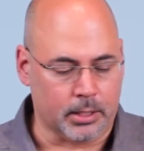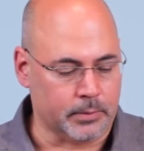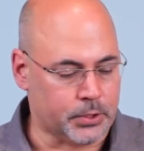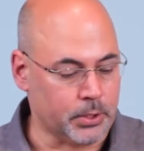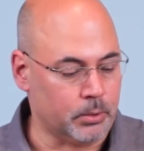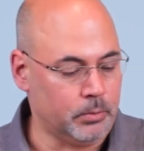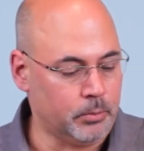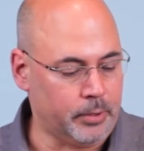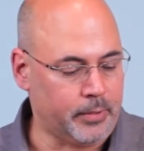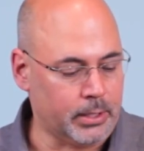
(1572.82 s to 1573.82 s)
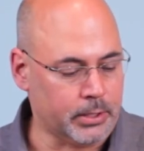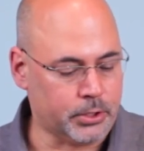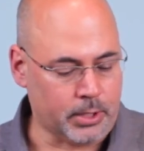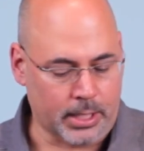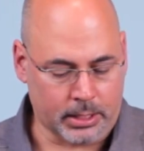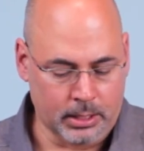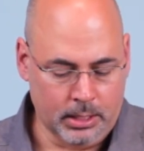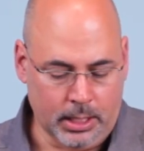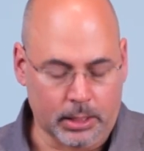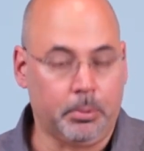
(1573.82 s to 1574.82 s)
So we've got this track,
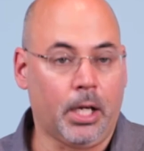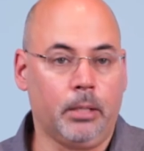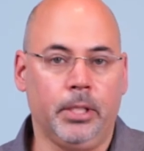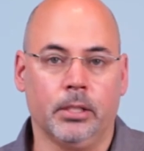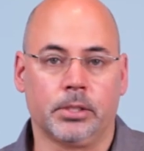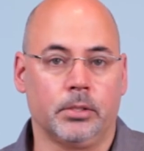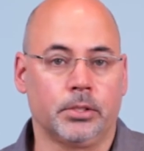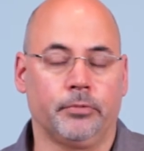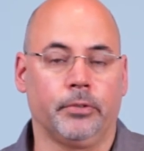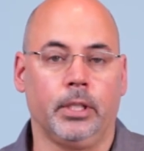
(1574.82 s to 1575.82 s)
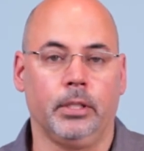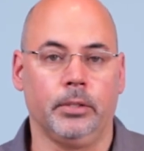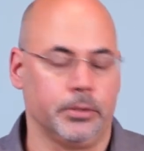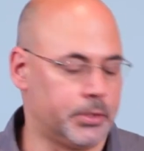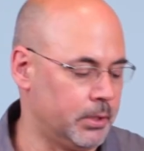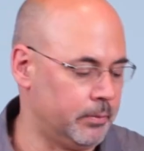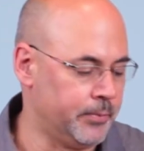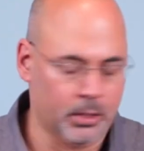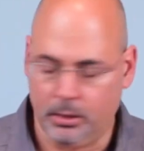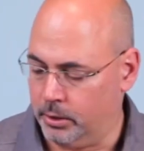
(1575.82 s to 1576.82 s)
and the bottom here is also free to use. So
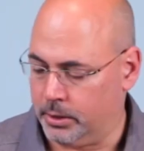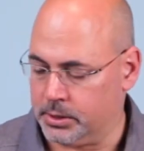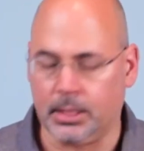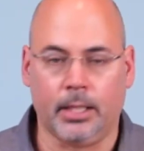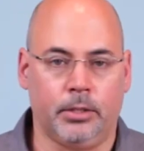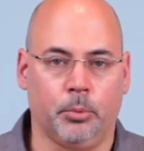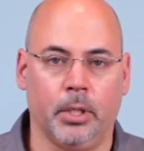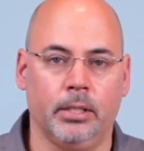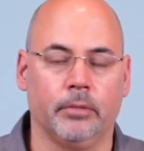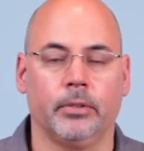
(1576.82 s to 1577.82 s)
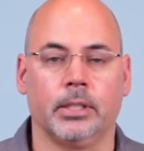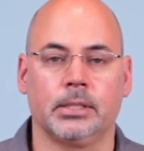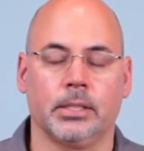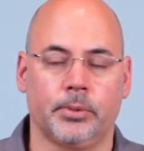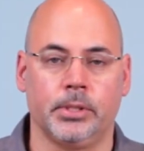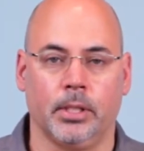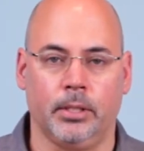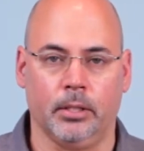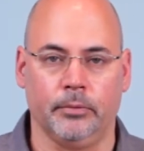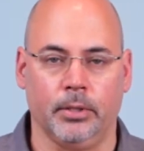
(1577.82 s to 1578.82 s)
you can slide 20 different accessories on
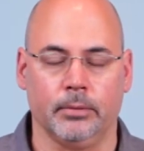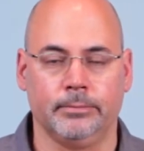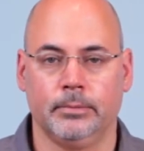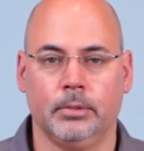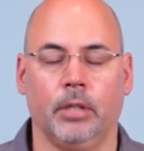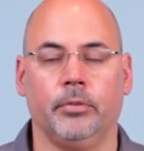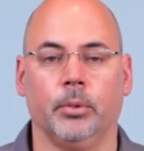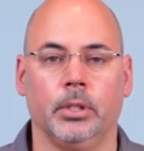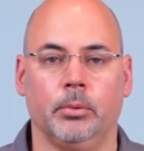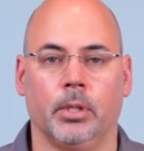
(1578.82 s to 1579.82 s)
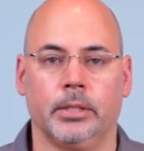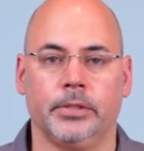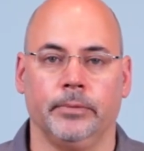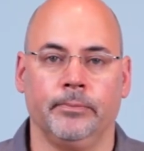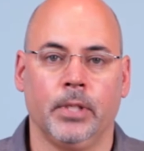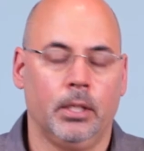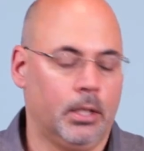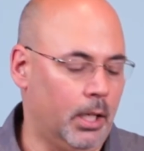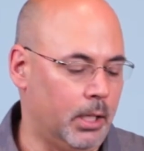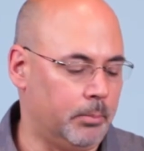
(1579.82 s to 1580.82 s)
here if you really wanted
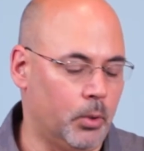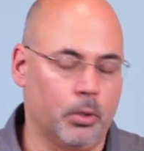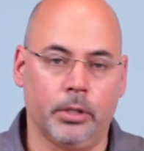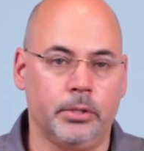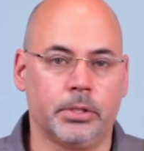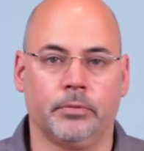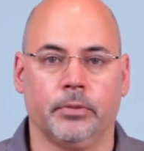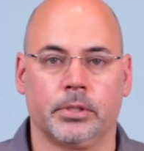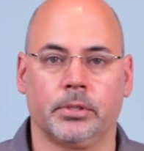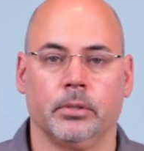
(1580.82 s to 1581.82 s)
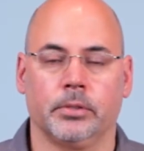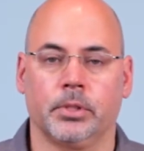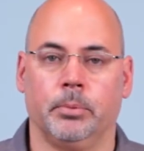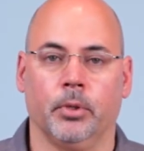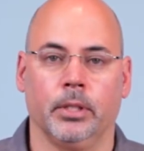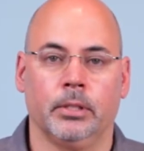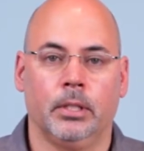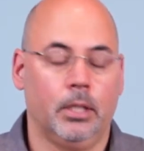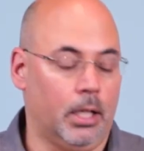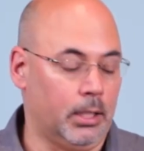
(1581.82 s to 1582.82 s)
to, or use it for external support,
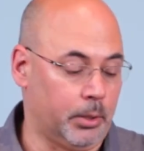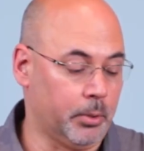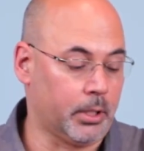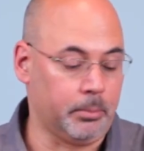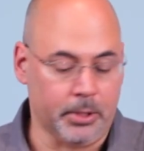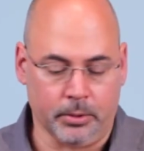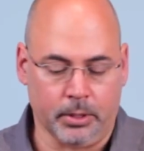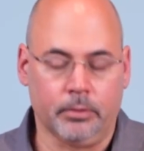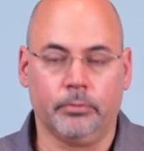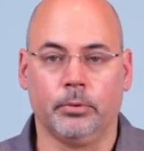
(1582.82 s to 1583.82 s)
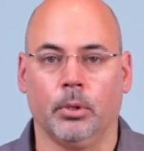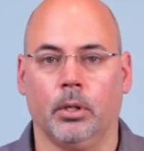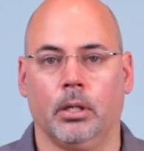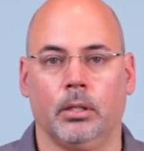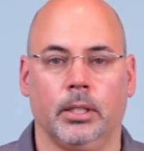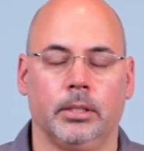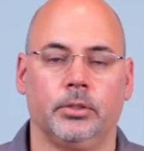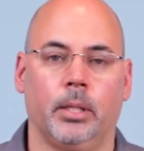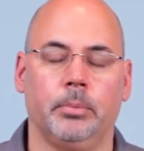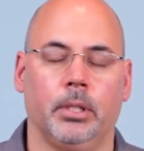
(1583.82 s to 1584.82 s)
like we're going to be doing for our
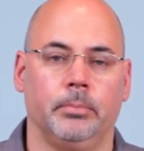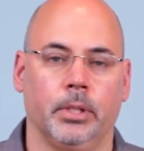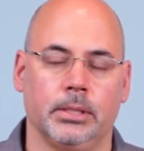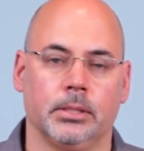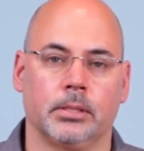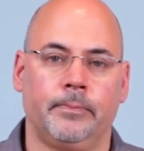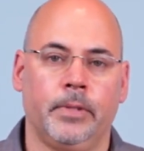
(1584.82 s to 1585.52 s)
tripod braces.